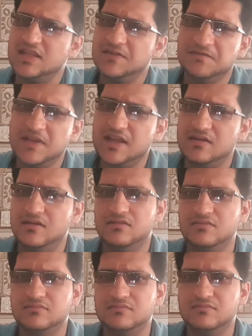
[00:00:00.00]
They fail.
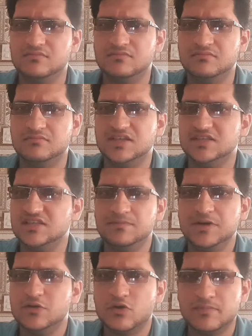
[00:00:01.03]
They
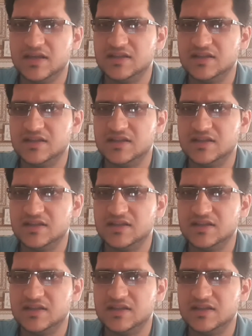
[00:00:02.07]
simply don't